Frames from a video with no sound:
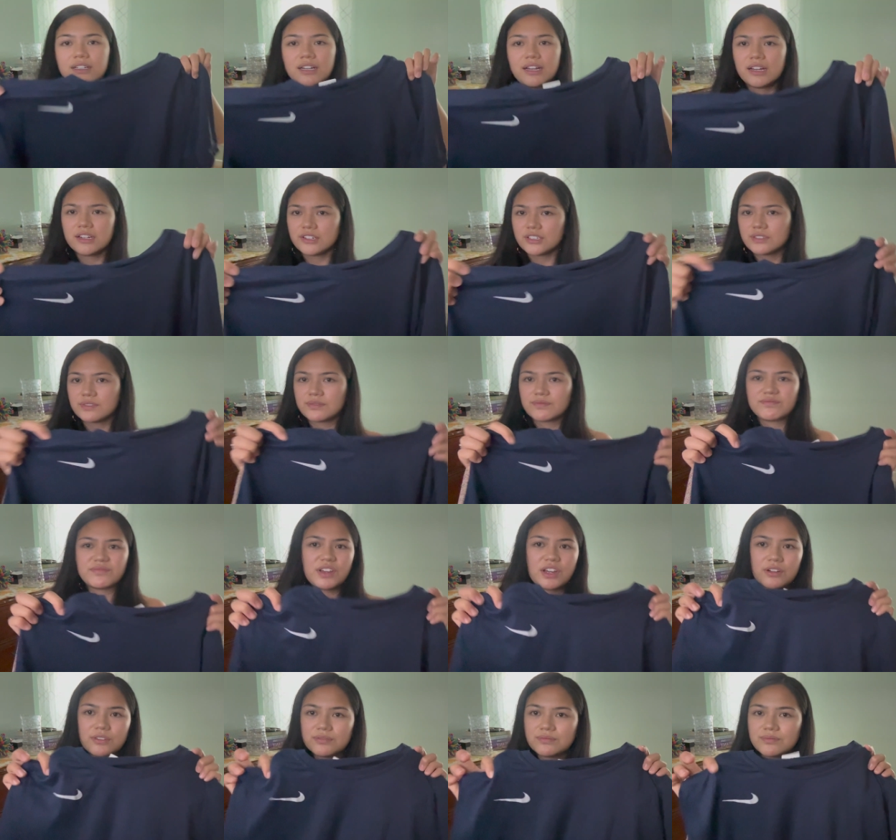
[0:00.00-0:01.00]
I just
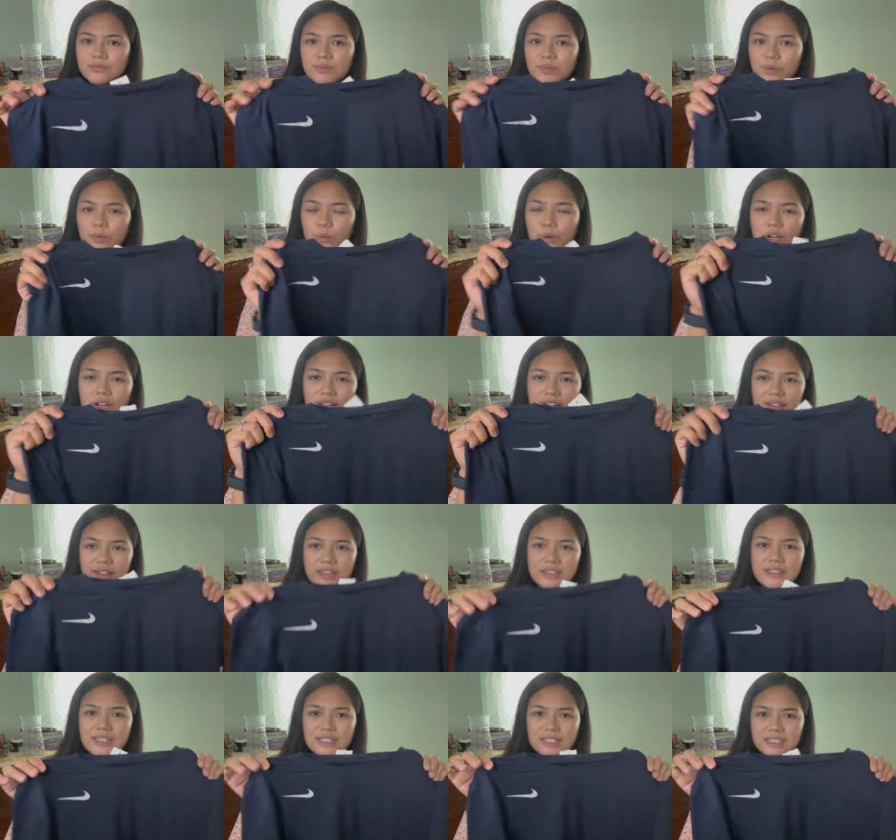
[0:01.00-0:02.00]
thought one, I
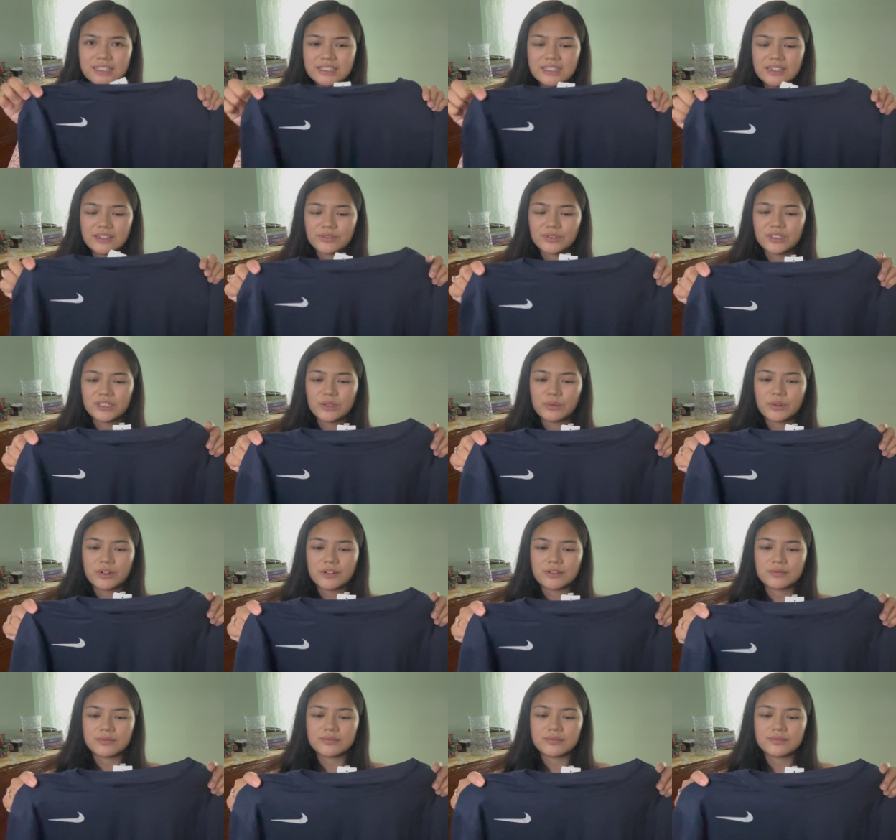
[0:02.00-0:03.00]
think he didn't really
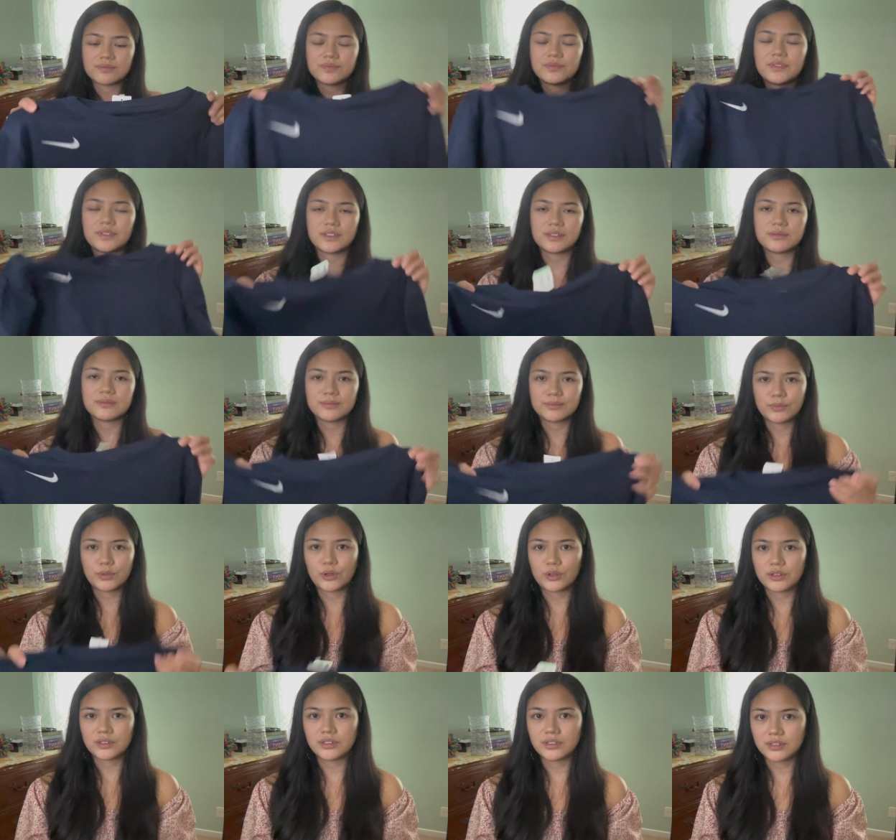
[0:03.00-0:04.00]
want
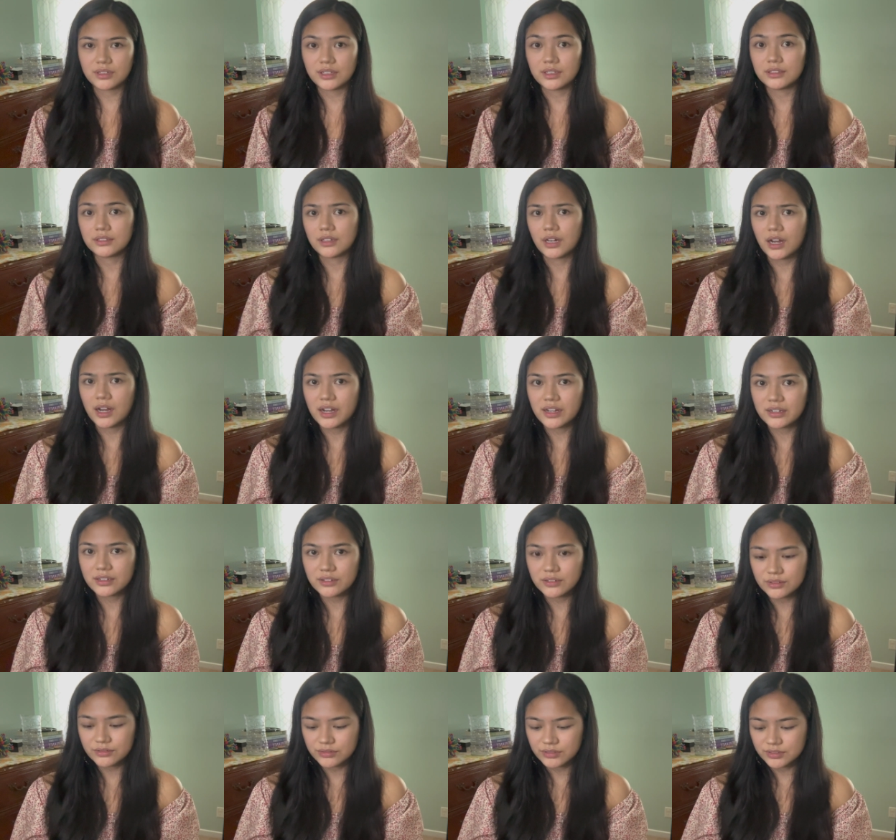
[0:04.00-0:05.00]
more a lot
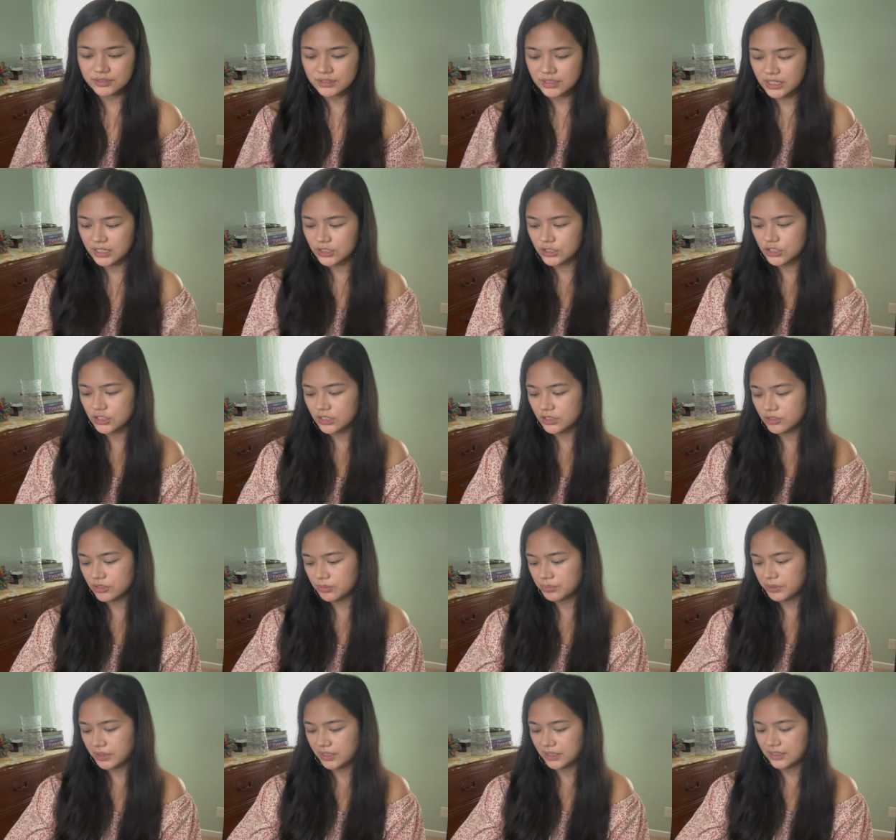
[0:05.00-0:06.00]
of t-shirts,
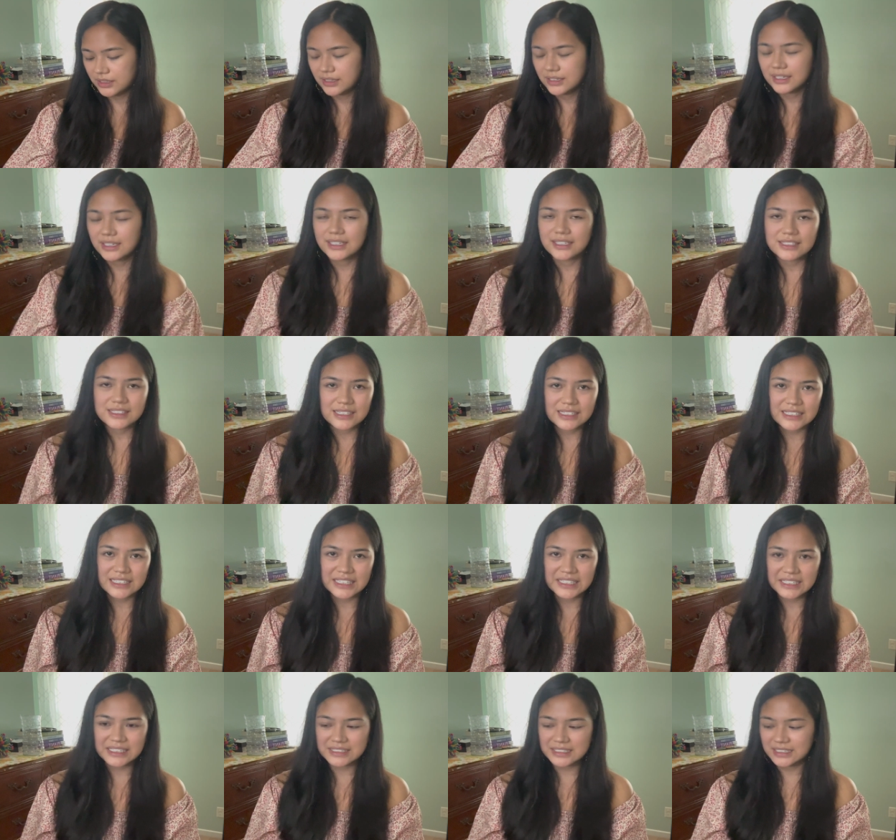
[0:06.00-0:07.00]
but since
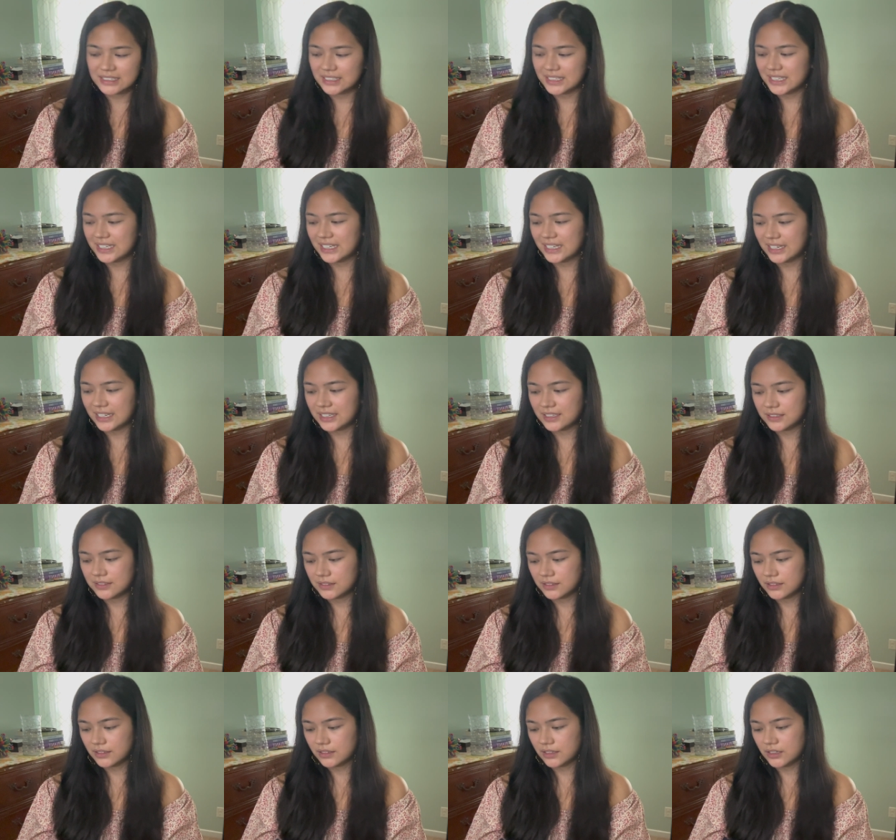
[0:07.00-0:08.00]
he doesn't get
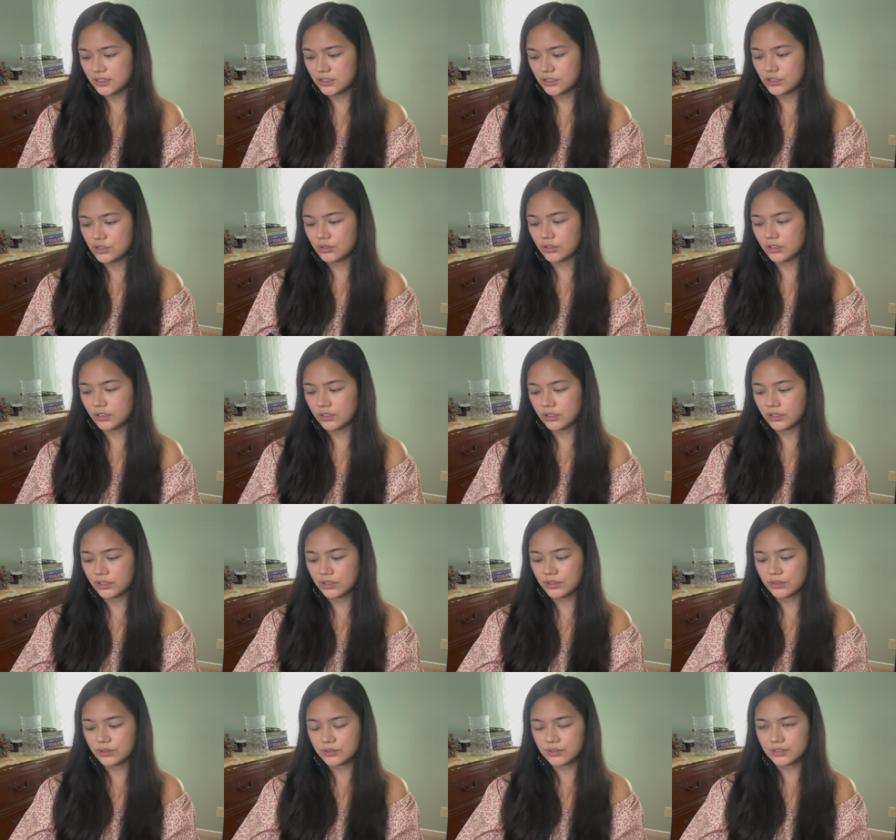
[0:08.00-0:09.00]
a lot of new
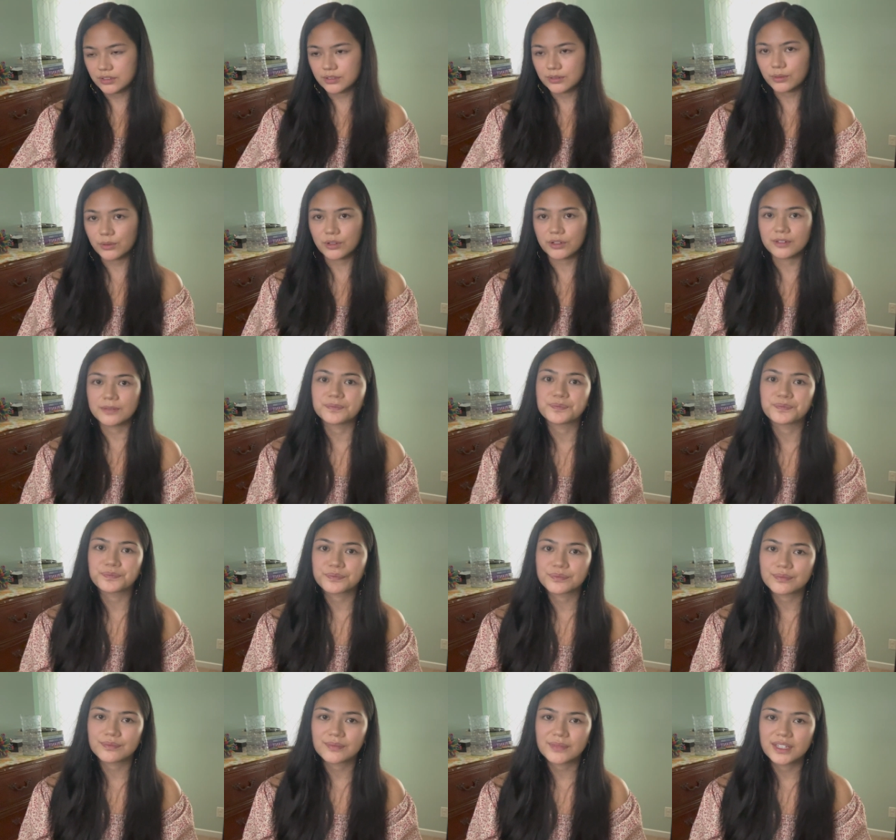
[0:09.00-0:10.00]
clothes or
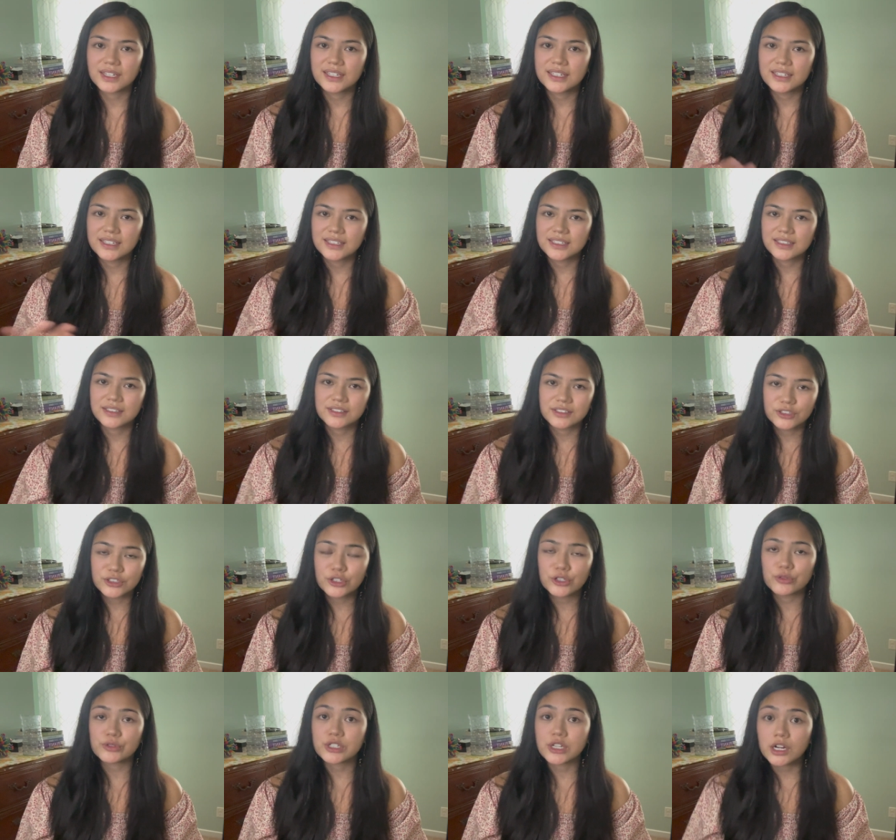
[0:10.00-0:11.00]

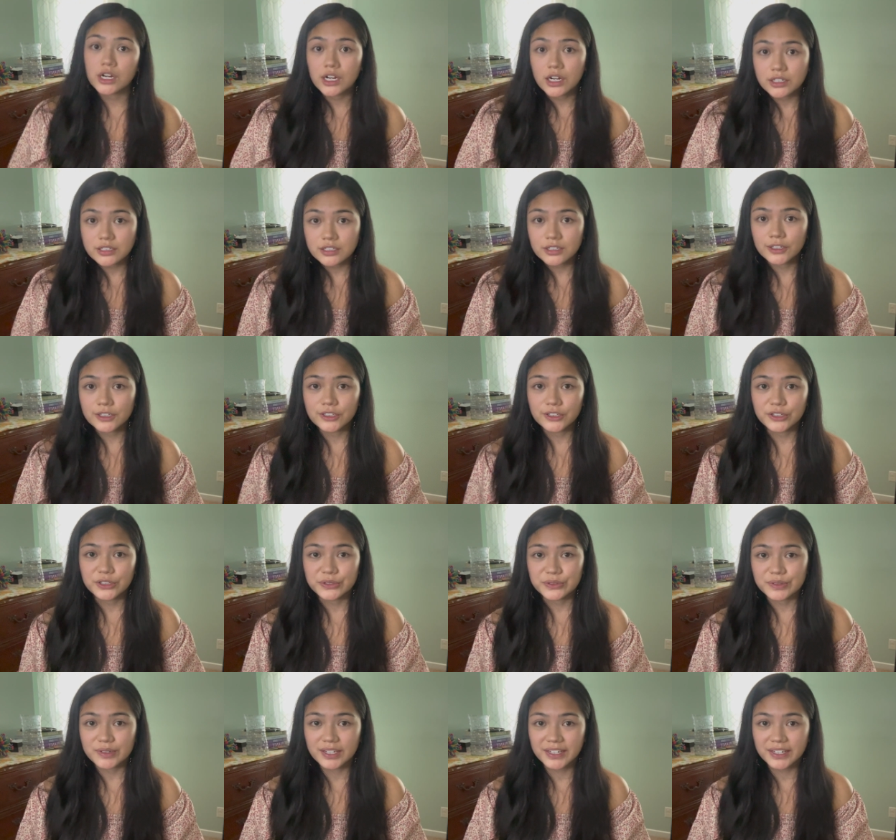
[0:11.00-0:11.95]
new to us clothes,